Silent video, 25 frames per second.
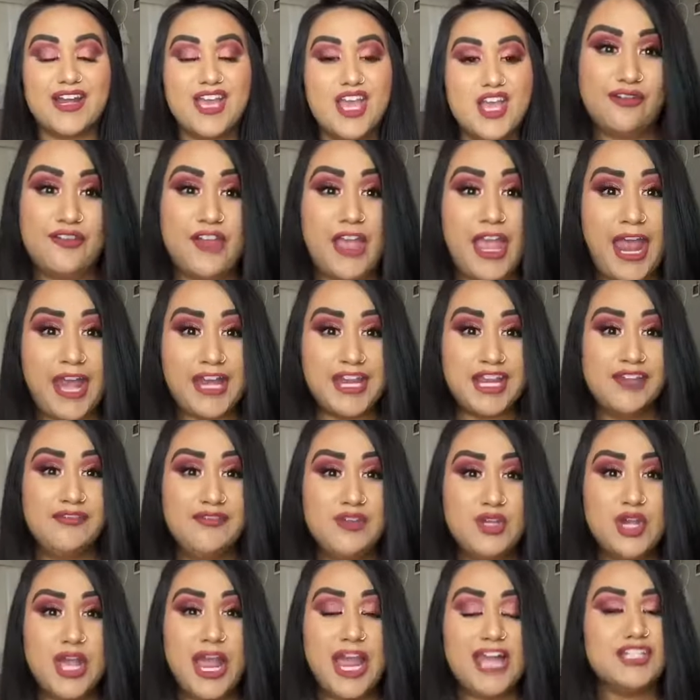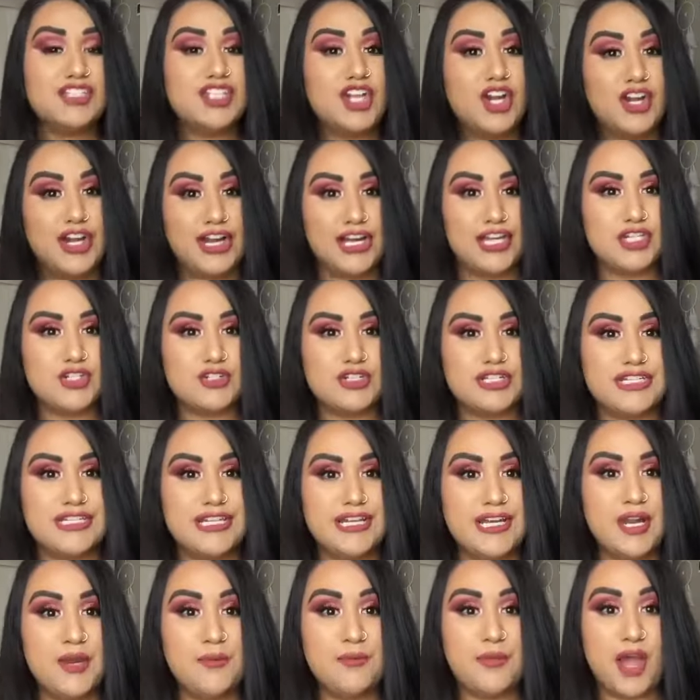If any of you guys are
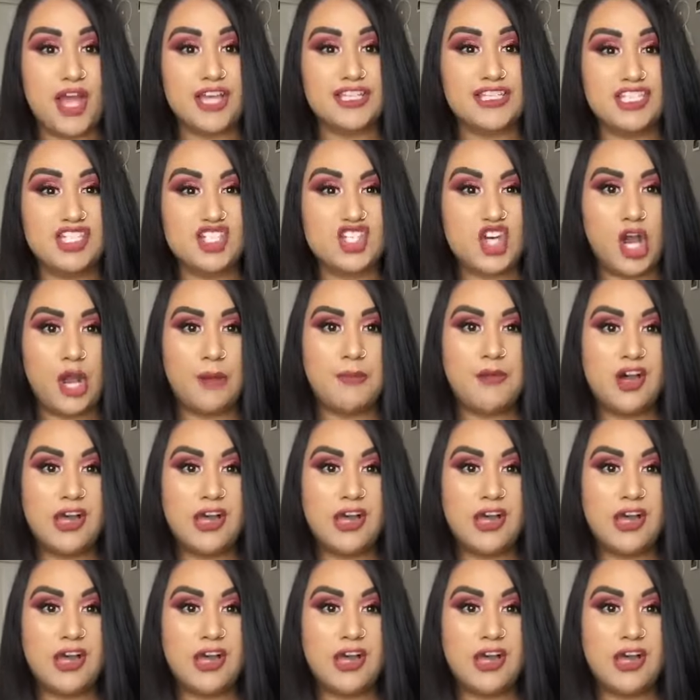interested in BOXYCHARM,